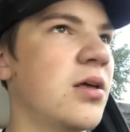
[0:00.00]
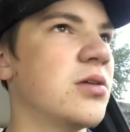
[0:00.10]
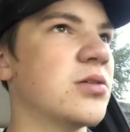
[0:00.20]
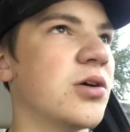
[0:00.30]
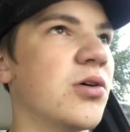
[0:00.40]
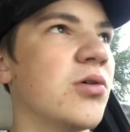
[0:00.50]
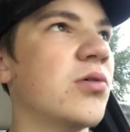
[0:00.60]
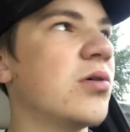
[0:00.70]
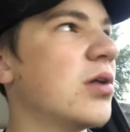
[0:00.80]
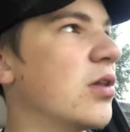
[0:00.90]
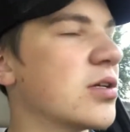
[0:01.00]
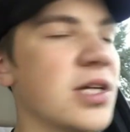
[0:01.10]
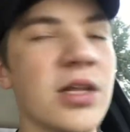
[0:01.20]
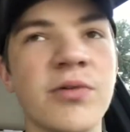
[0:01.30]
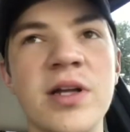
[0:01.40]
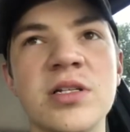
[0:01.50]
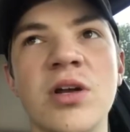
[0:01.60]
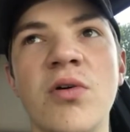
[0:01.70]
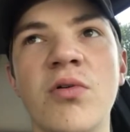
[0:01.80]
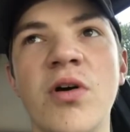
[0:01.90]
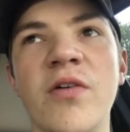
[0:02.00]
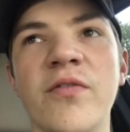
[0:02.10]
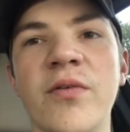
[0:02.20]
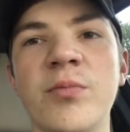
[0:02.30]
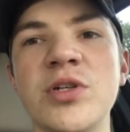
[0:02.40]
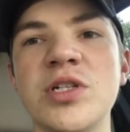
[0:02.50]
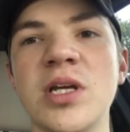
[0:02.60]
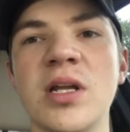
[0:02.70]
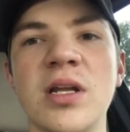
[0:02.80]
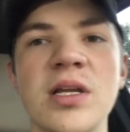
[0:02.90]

So it looks like the rain's going to hold off and we should get a